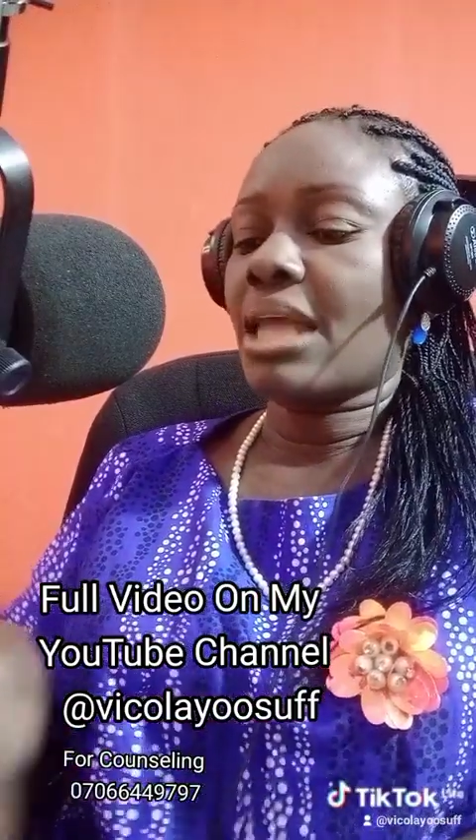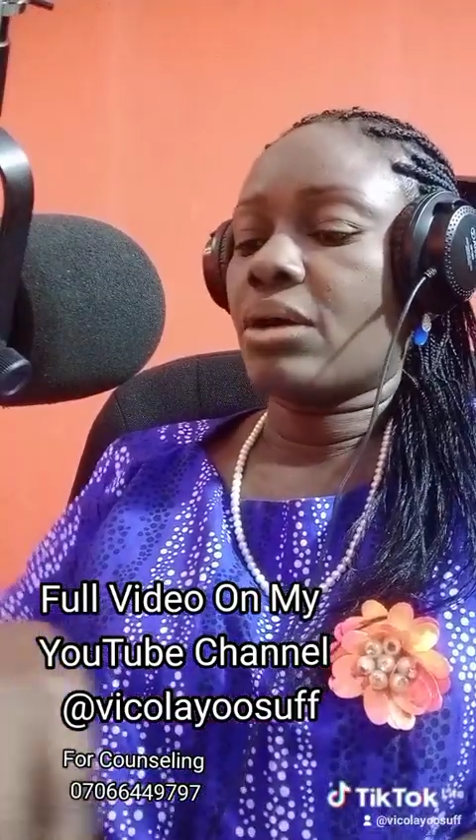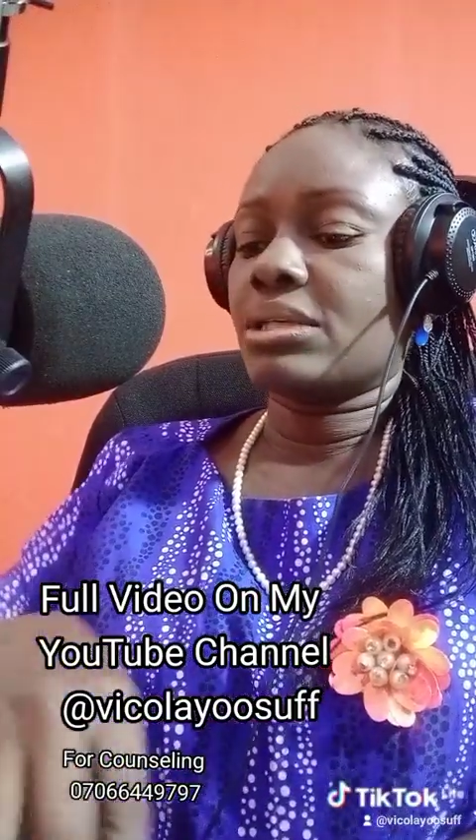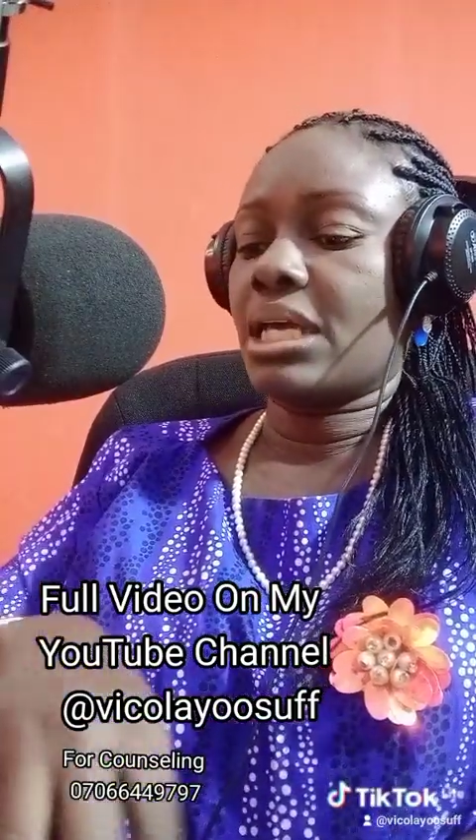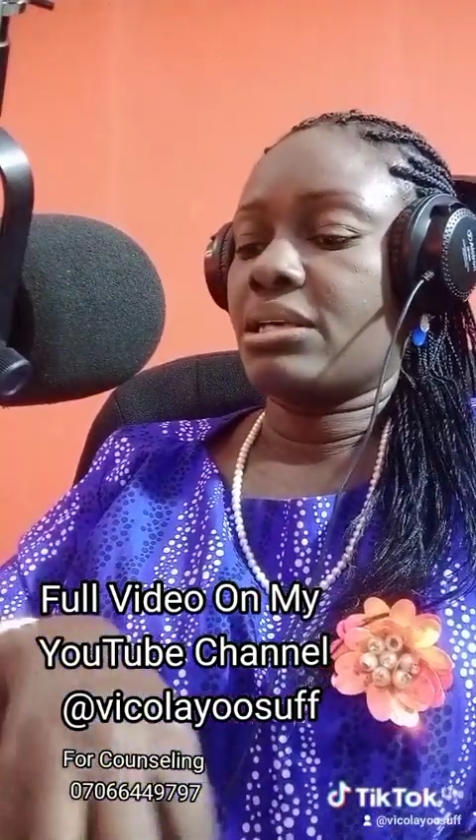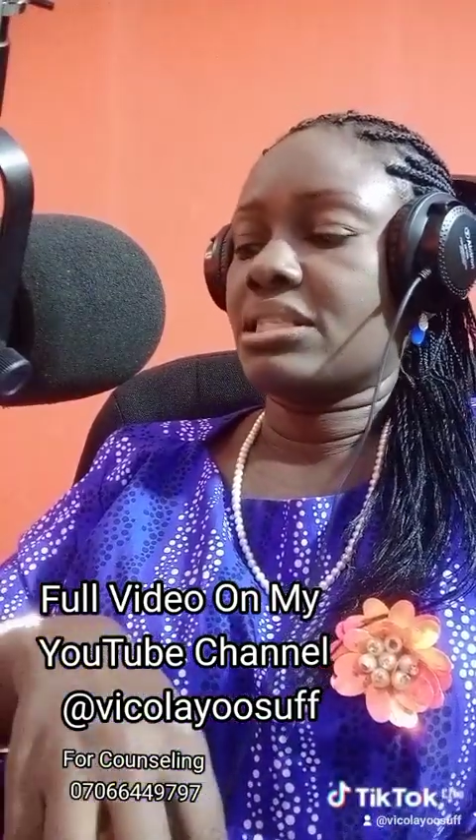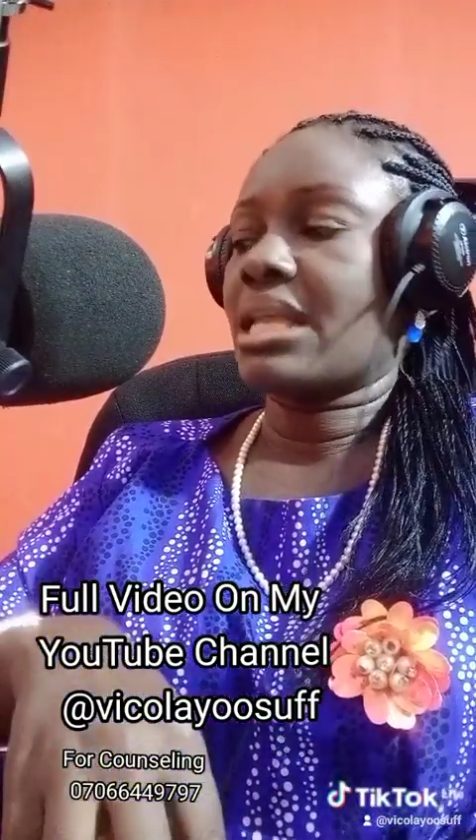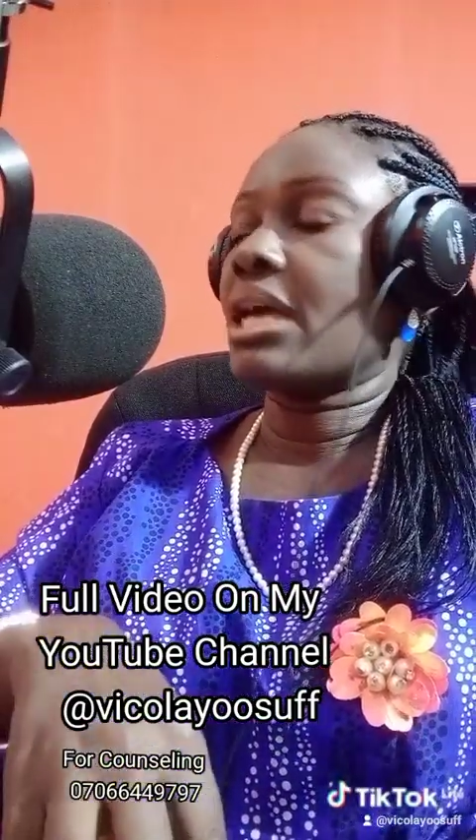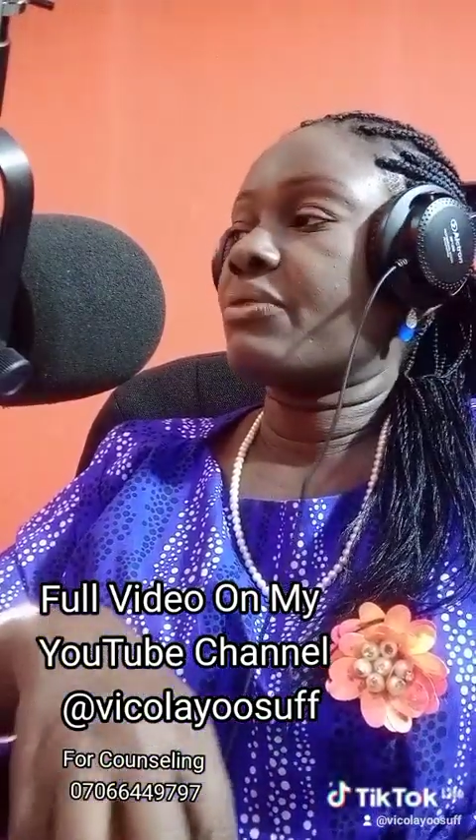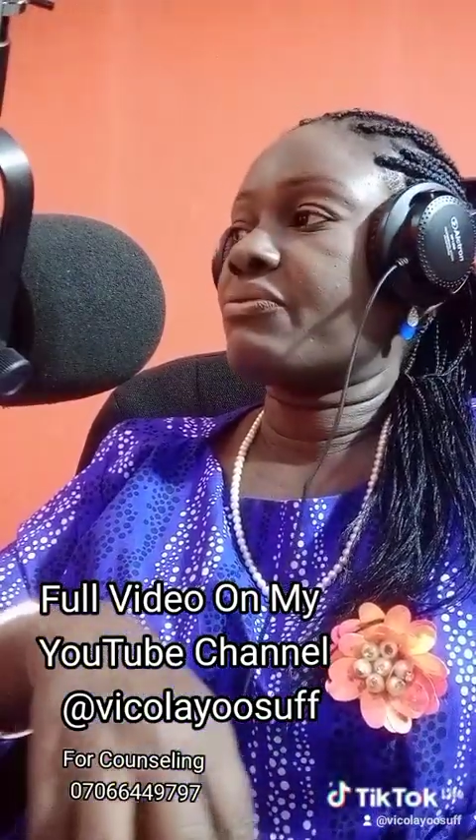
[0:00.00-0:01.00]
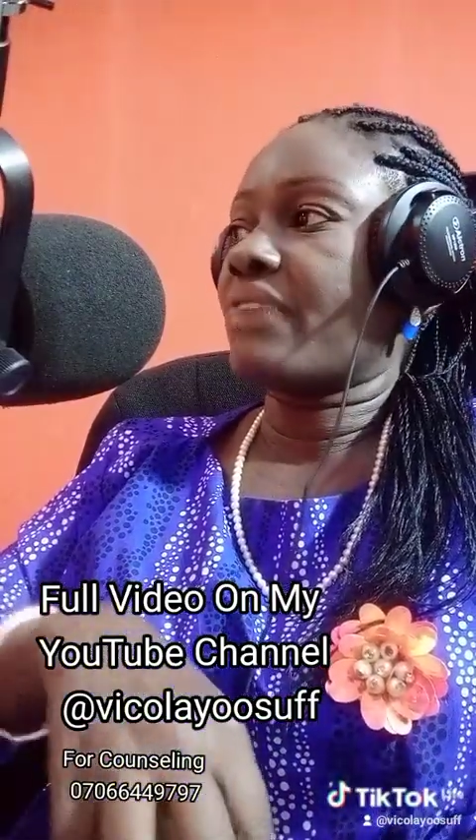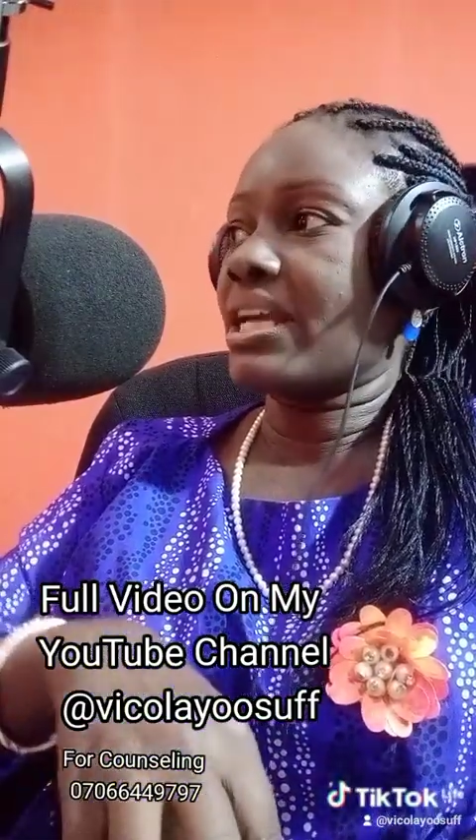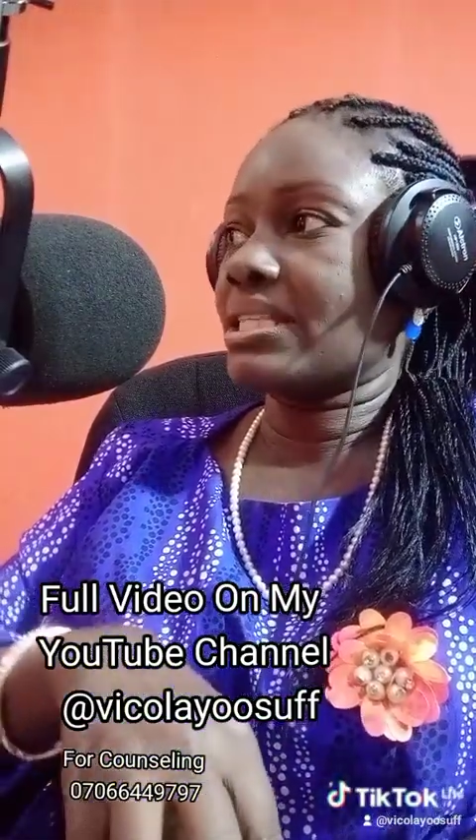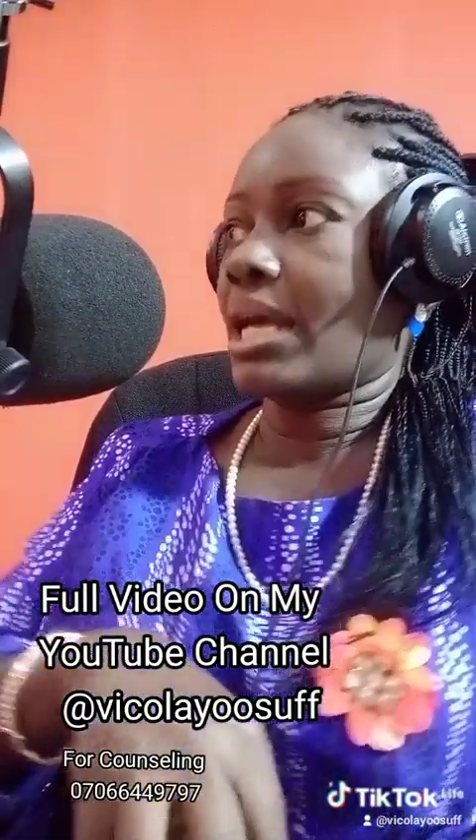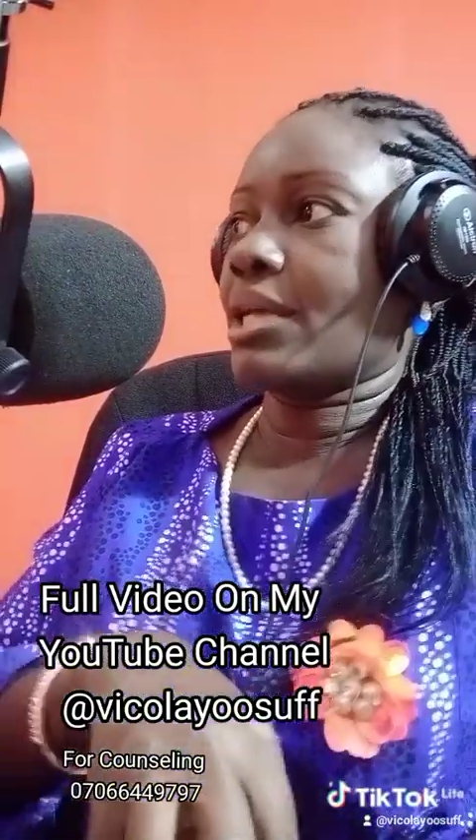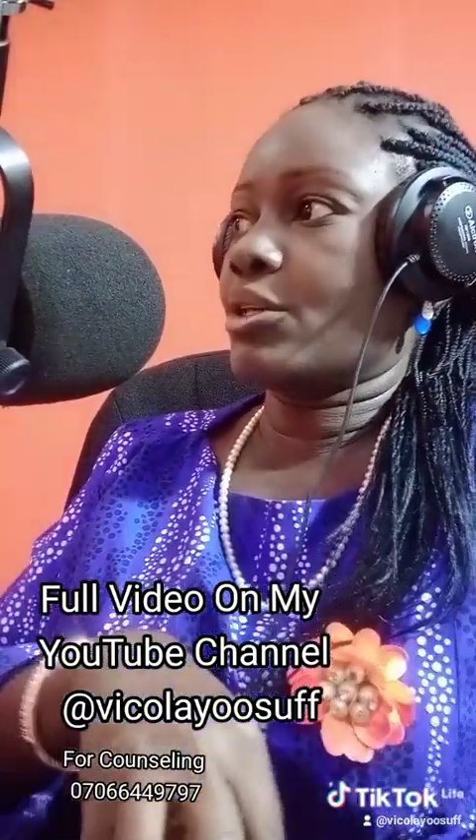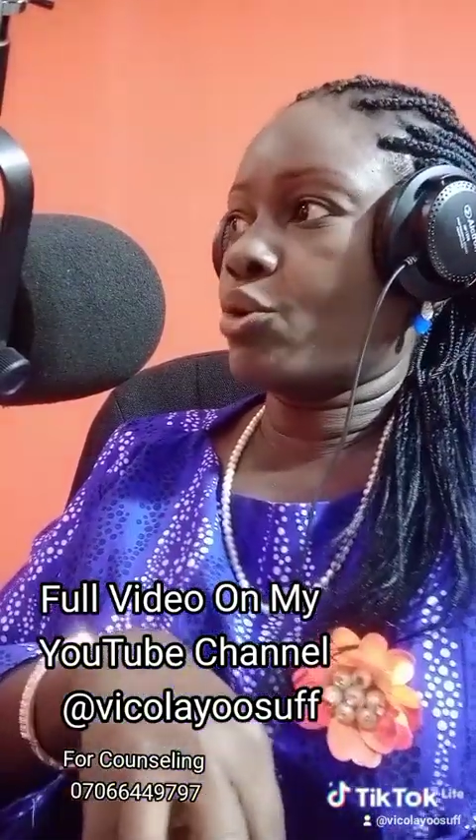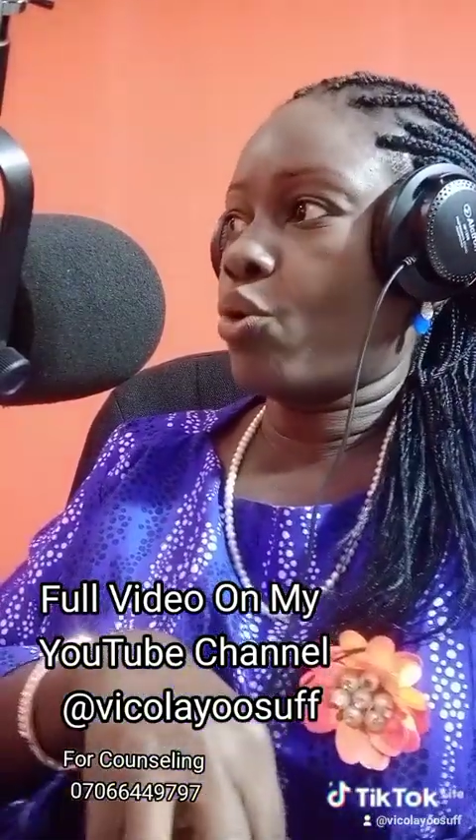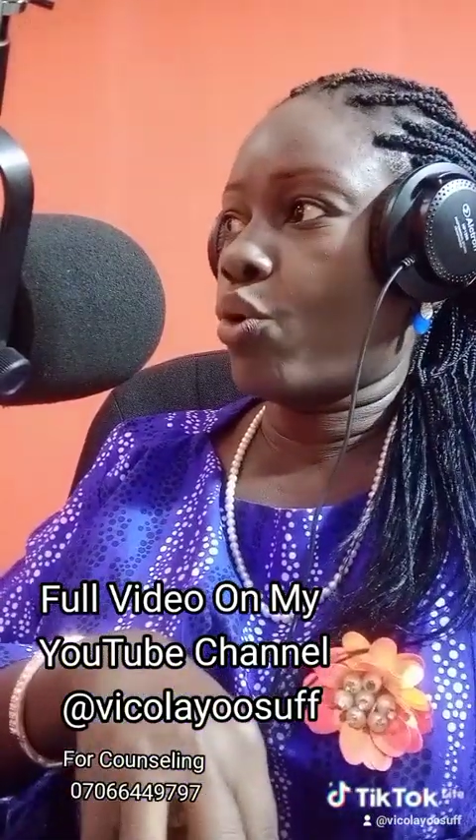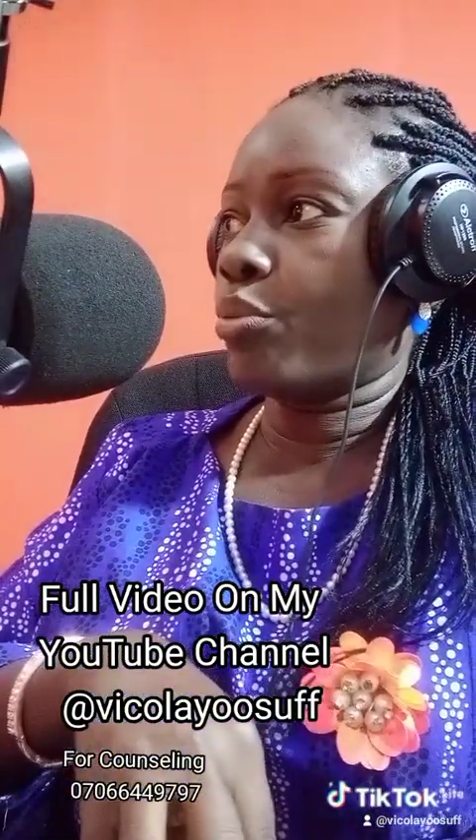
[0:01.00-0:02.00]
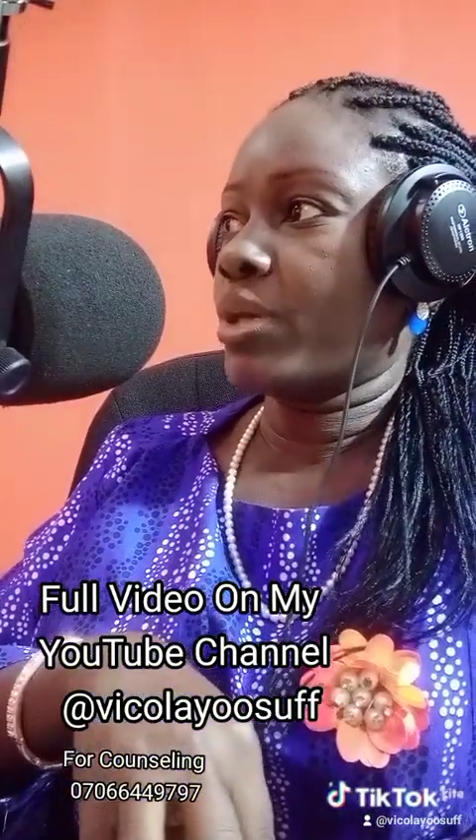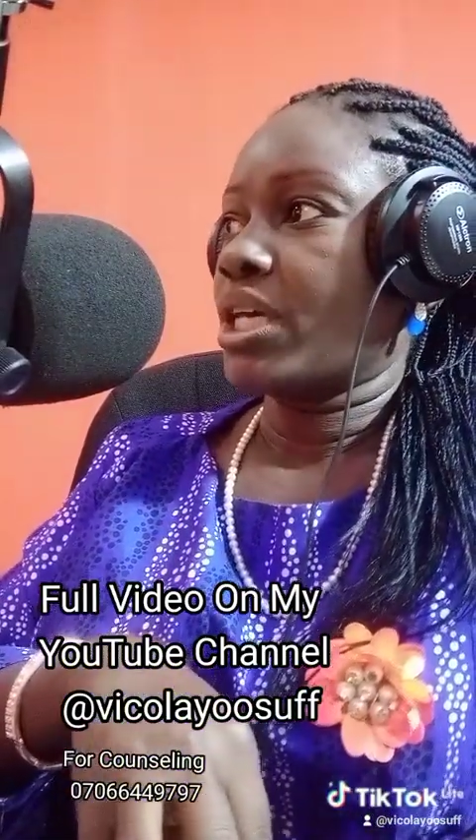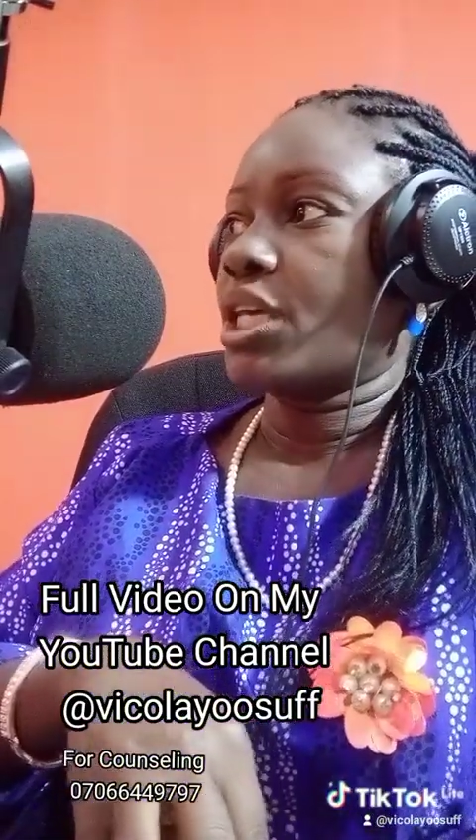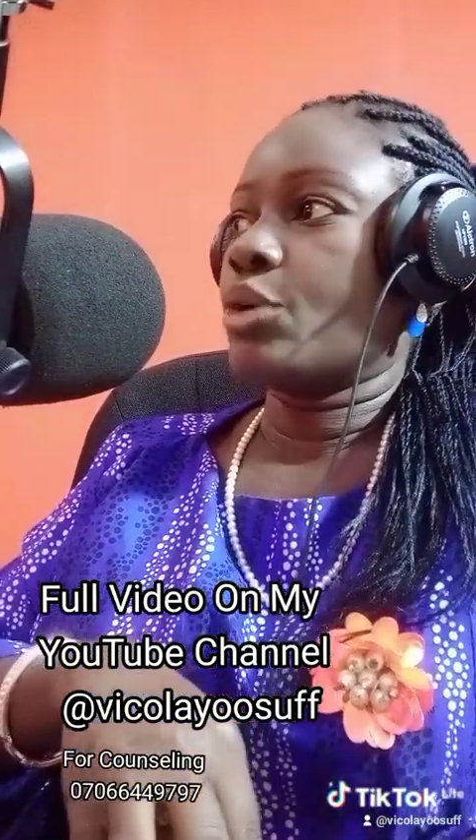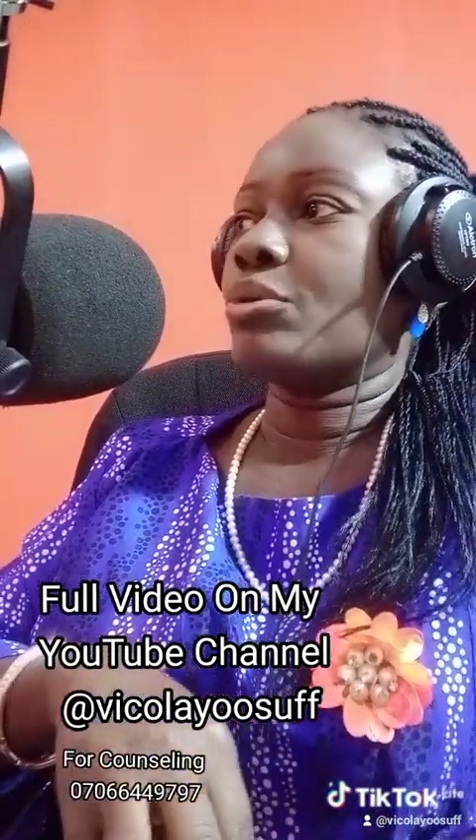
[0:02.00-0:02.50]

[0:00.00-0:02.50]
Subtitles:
not a fighter in the home,